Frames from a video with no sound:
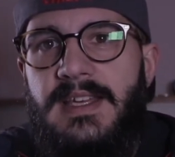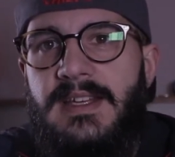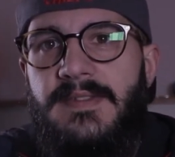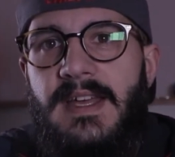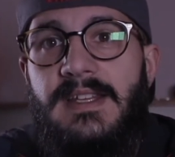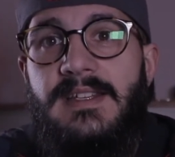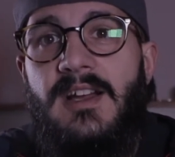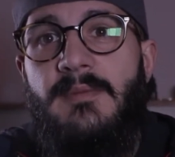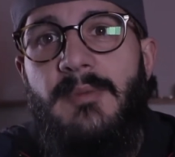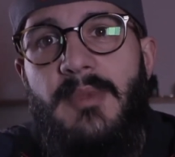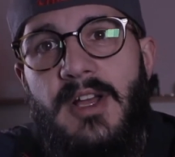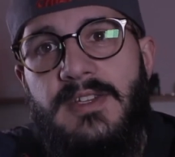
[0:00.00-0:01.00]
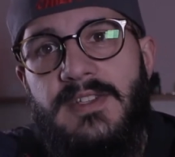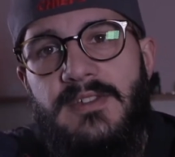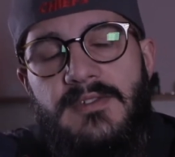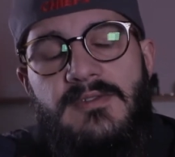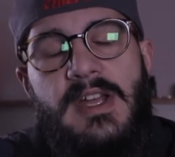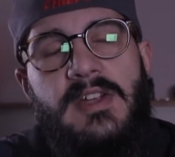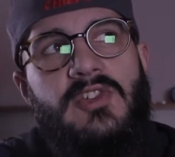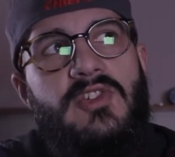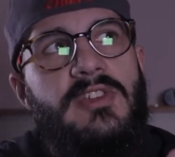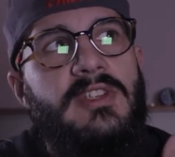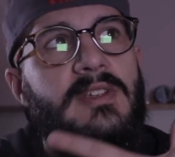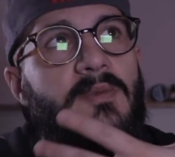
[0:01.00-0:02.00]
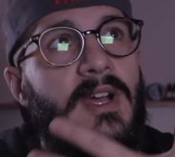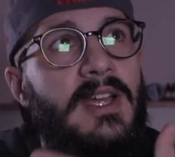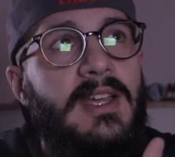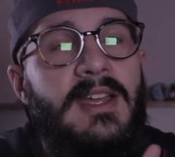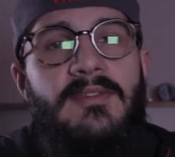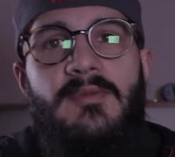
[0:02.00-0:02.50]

And I've had to talk my boss through actually why I have